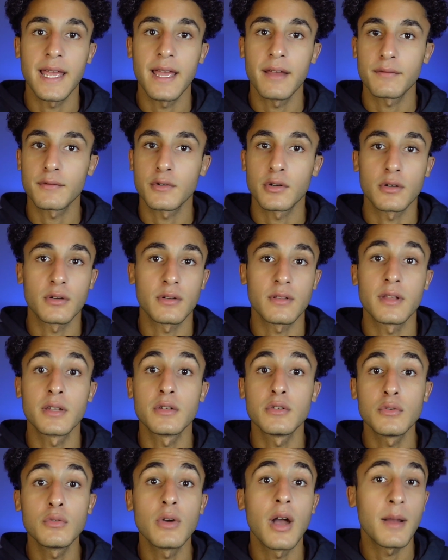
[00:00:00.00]
after the
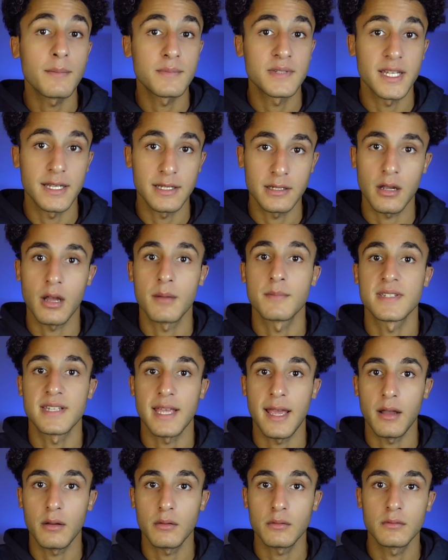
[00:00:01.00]
new update comes
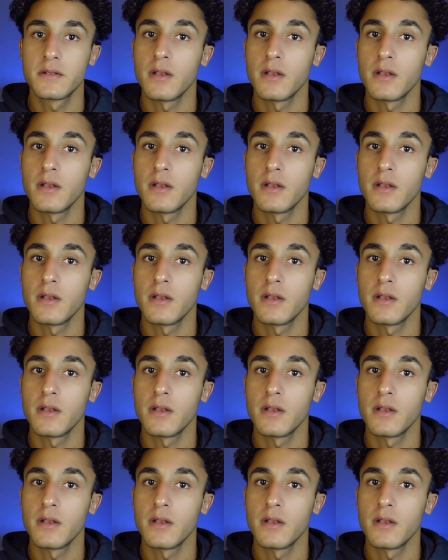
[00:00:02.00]
out.